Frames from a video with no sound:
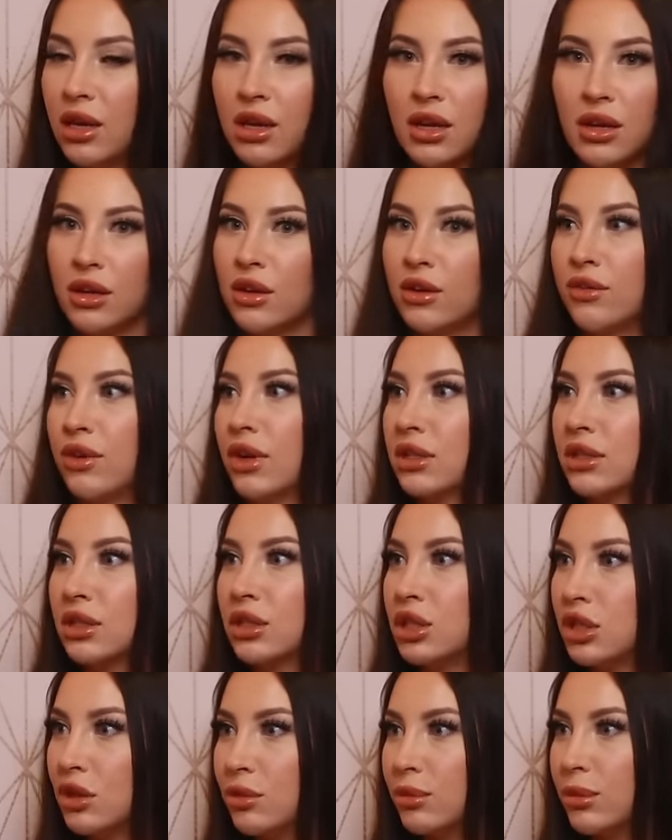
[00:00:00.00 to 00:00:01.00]
Yeah. Fucking
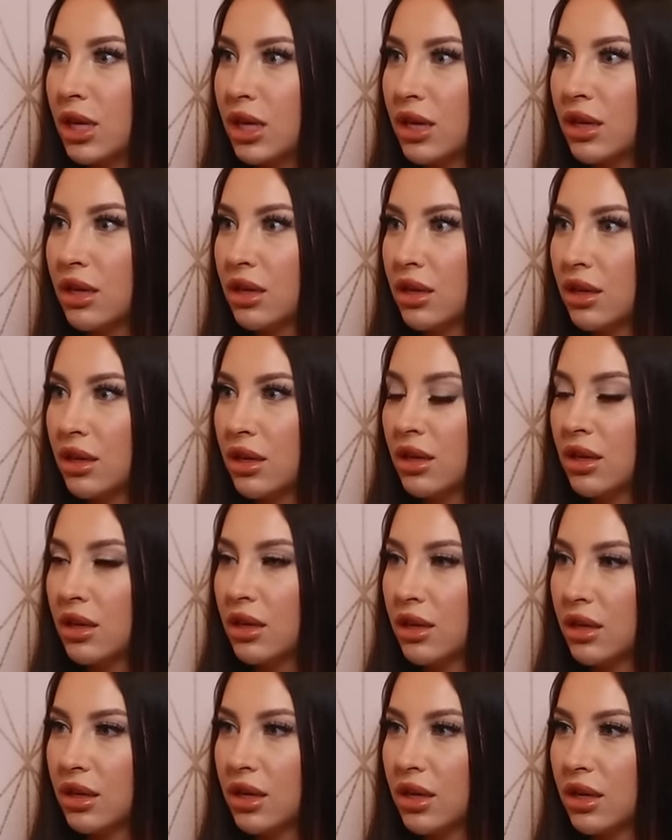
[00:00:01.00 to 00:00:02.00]
shoot me.
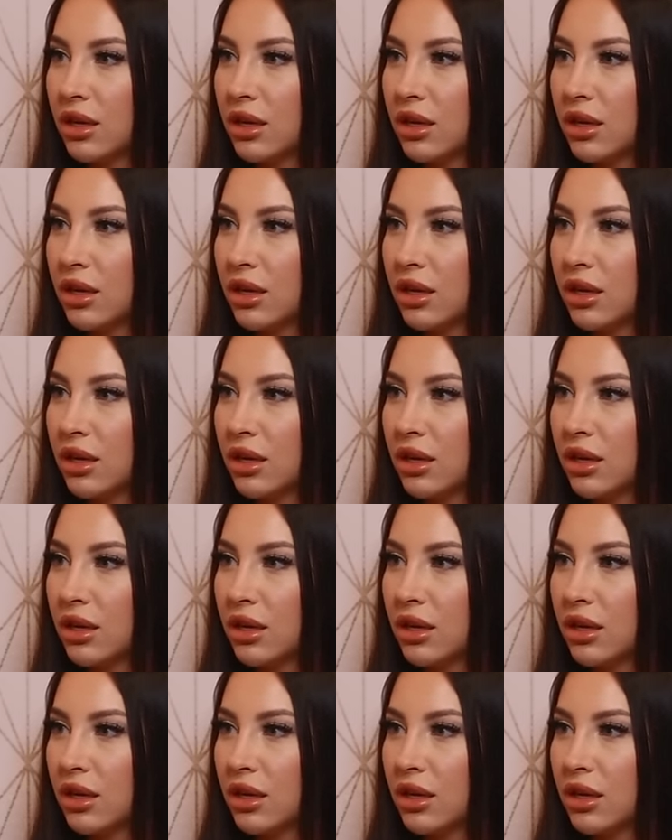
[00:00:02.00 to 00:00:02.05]
You know?